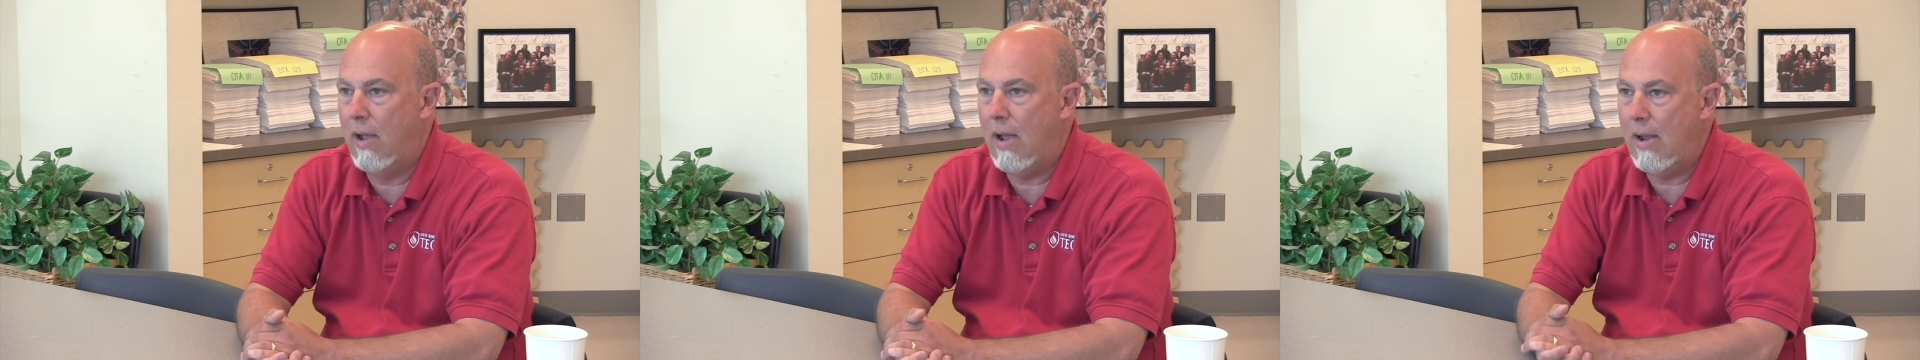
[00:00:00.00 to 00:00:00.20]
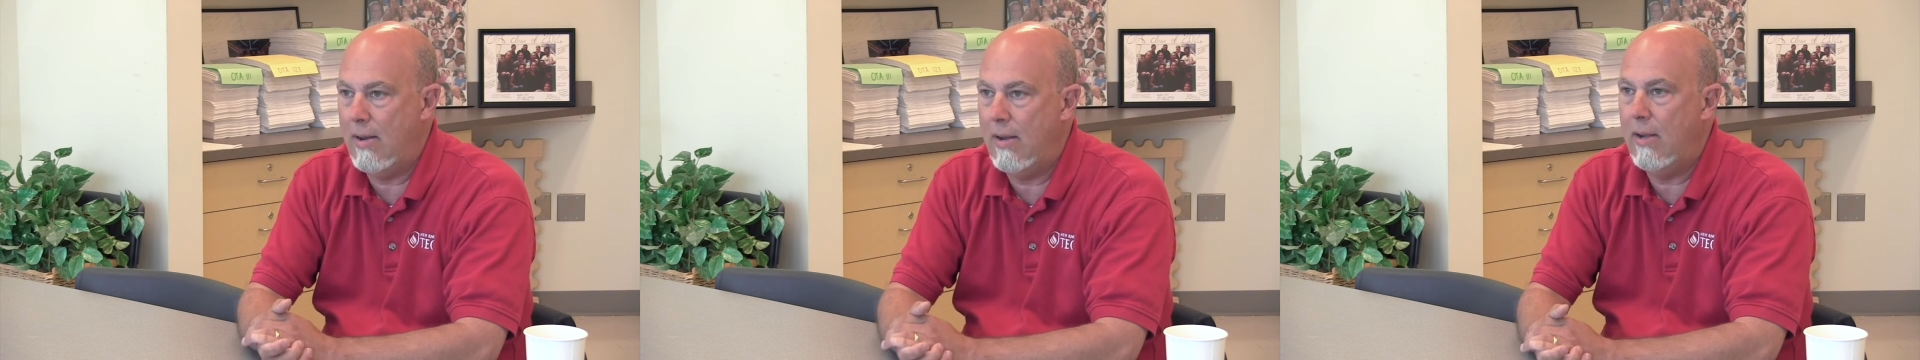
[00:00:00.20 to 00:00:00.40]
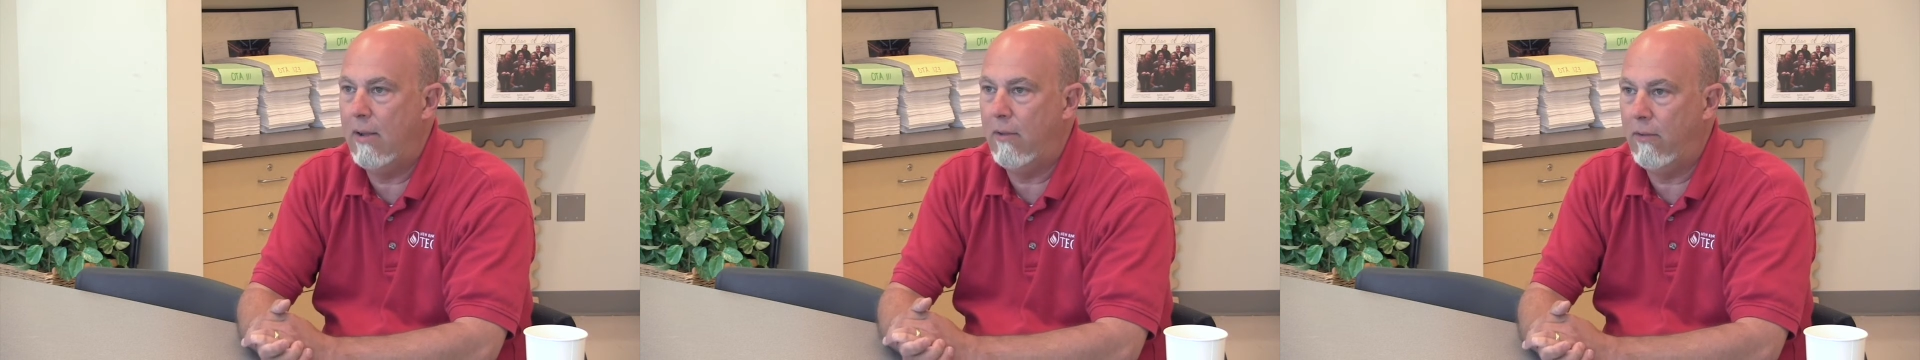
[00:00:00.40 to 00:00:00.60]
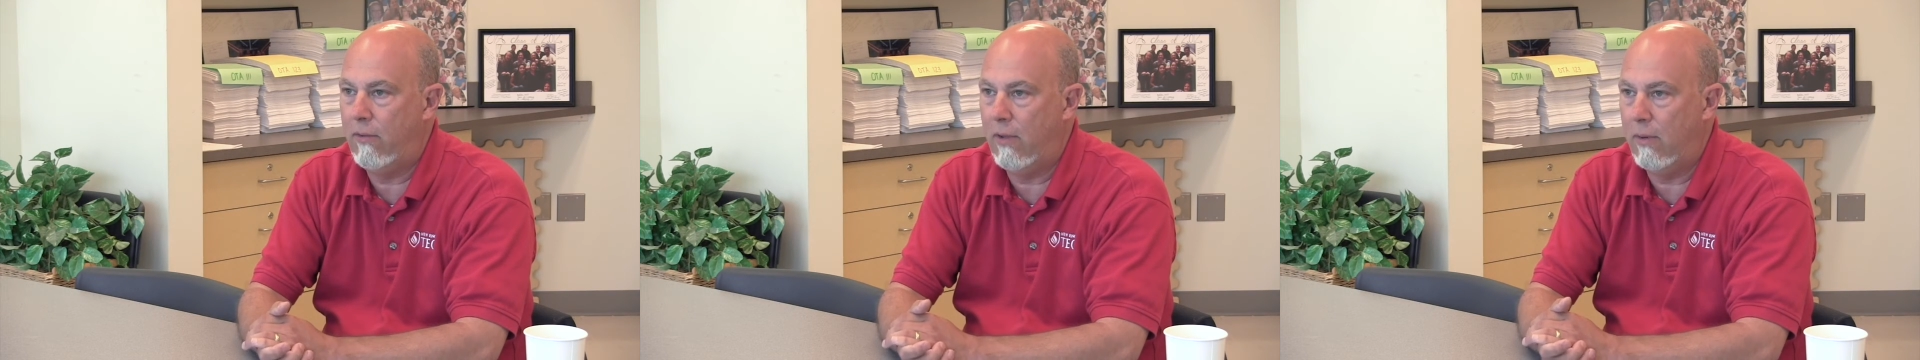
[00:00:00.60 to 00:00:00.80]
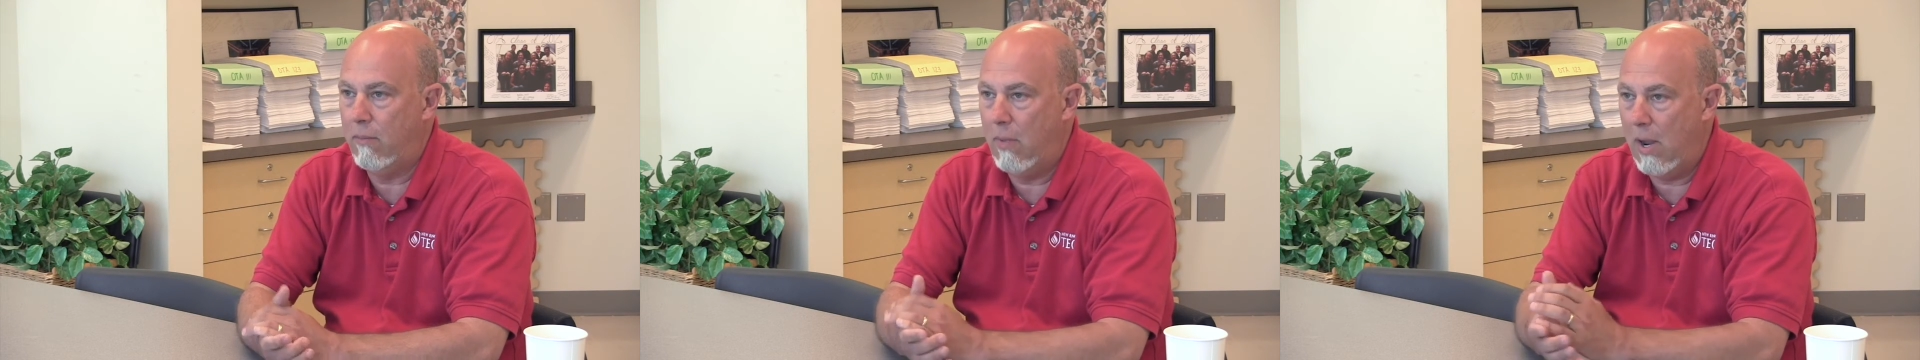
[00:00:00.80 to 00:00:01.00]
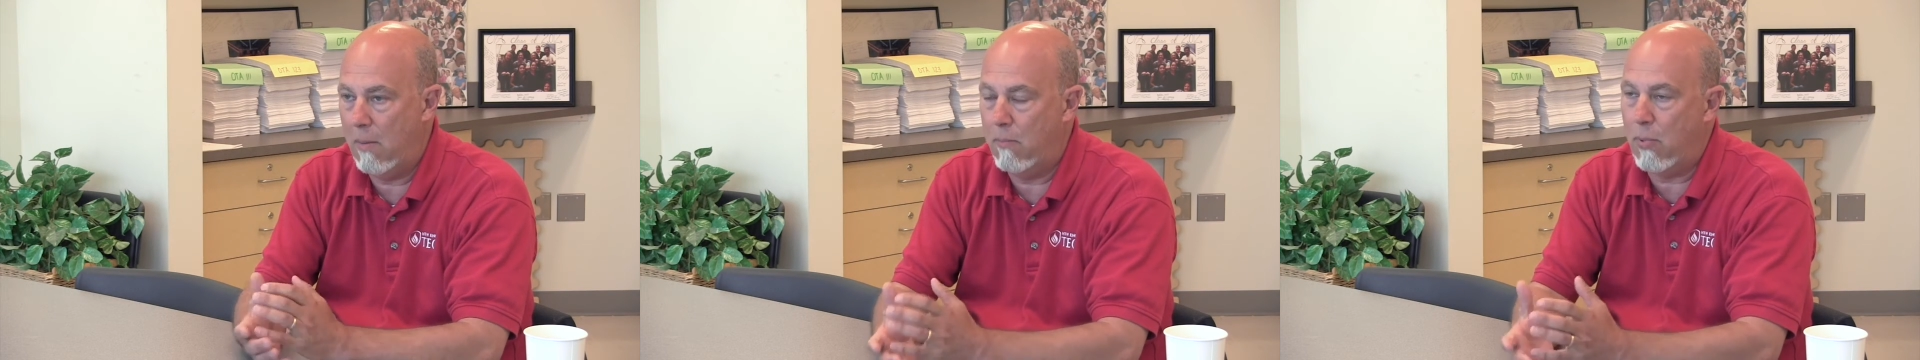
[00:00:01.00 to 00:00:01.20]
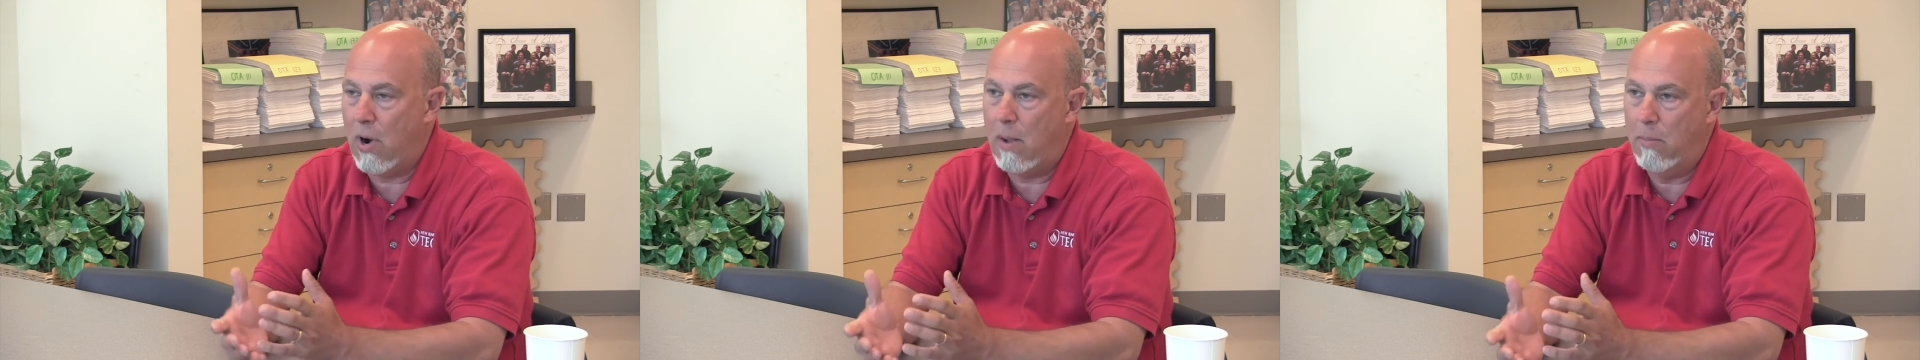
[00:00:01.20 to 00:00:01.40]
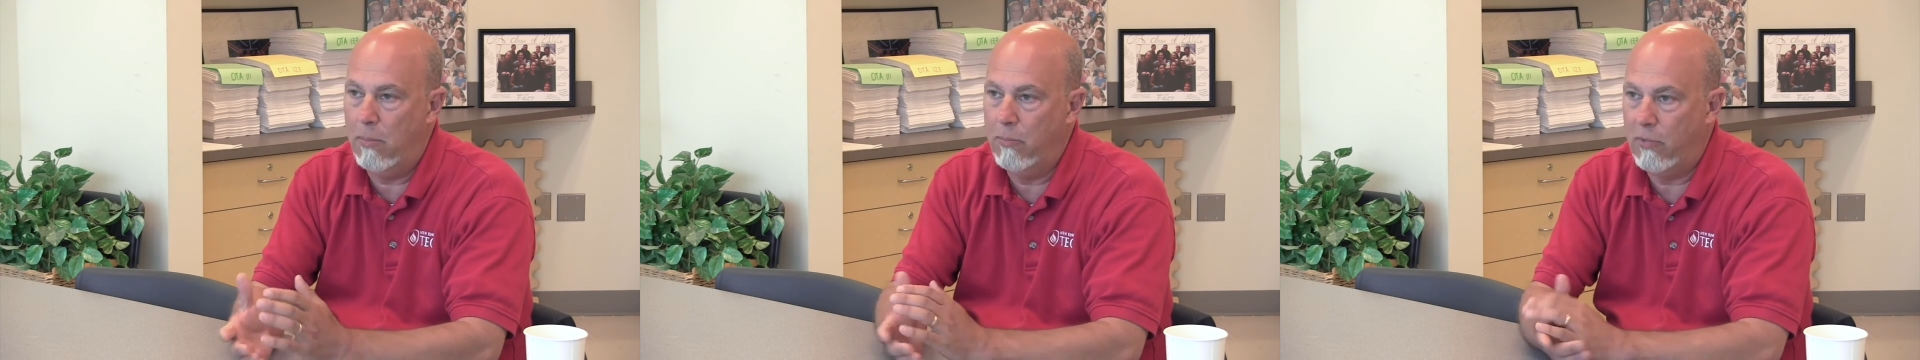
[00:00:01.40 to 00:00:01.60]
ideas and, and
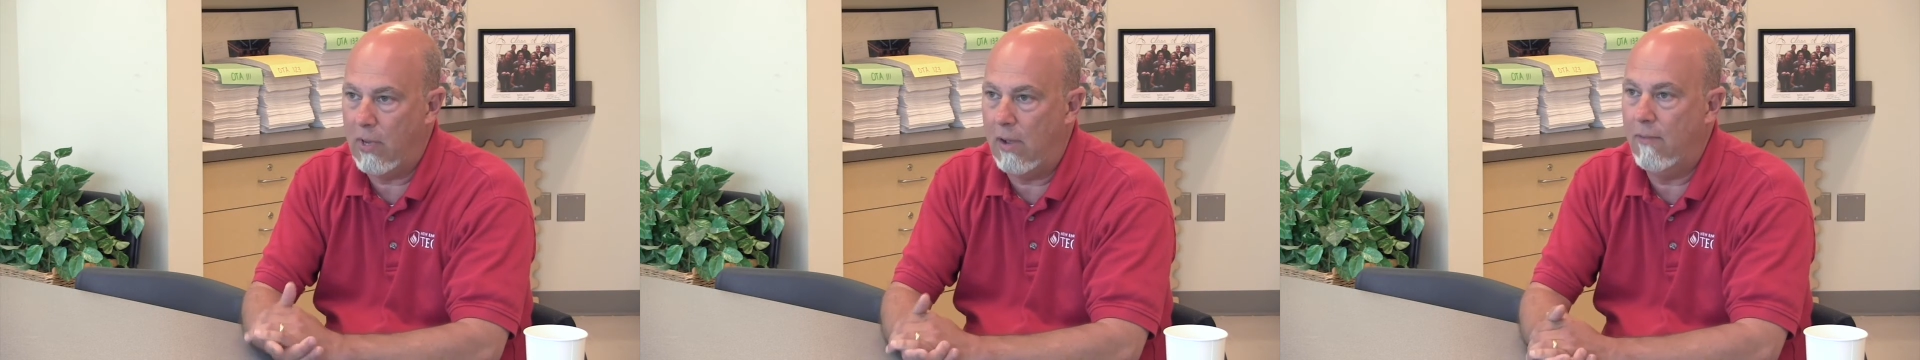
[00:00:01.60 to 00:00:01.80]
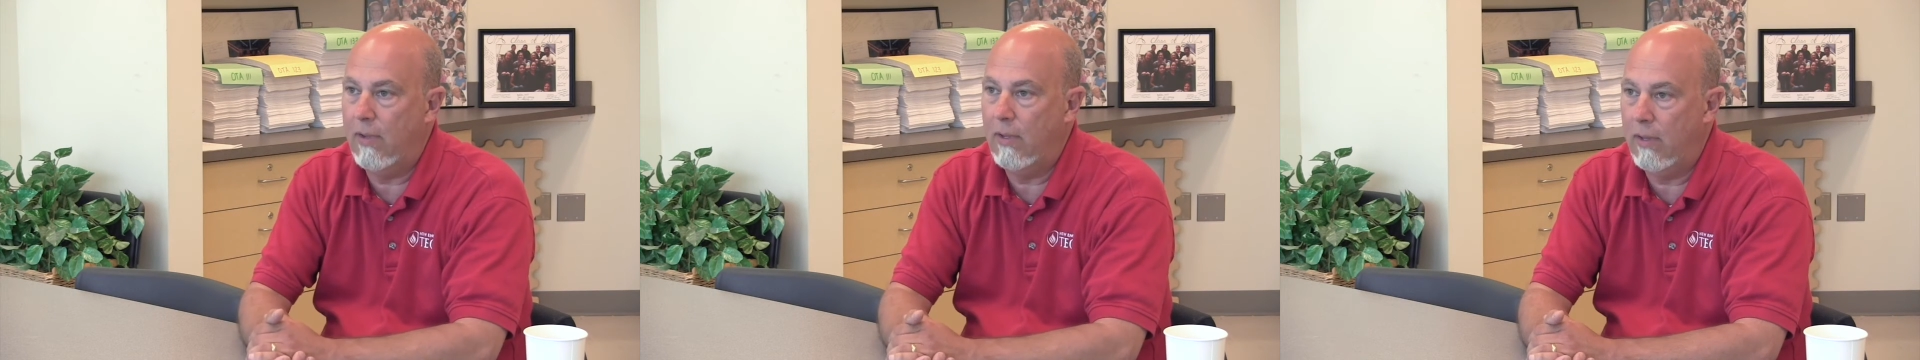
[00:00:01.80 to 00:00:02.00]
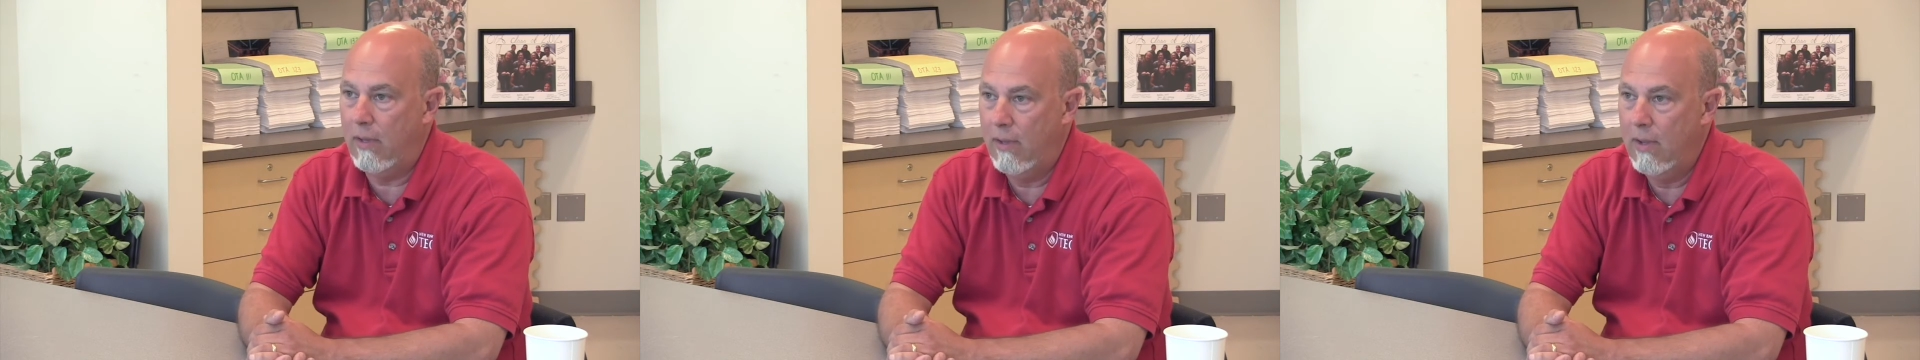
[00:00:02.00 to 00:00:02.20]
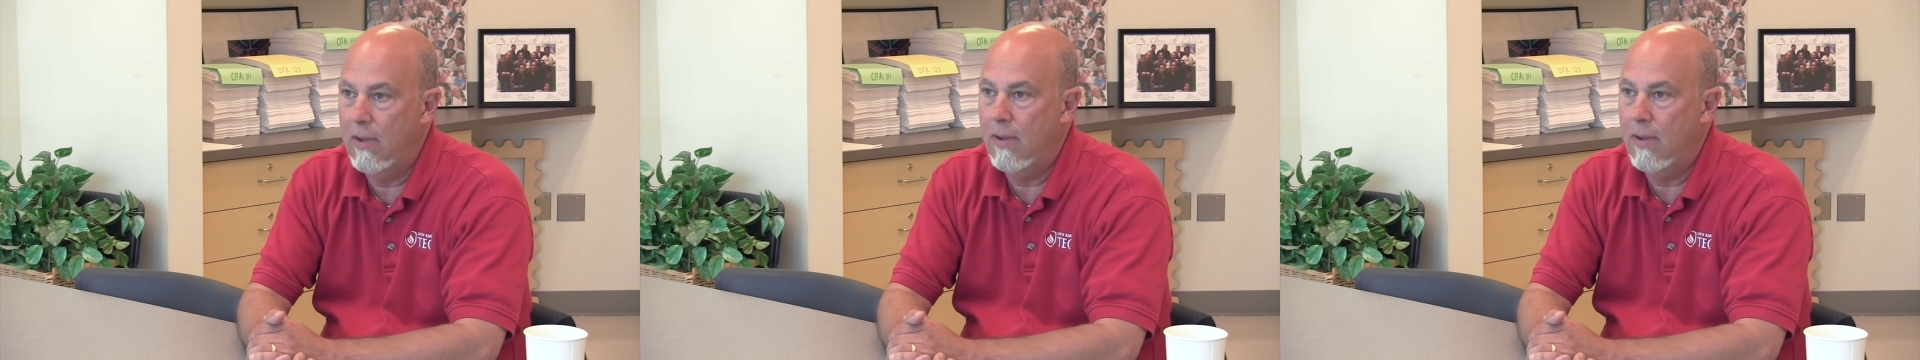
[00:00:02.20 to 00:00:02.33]
problem solving.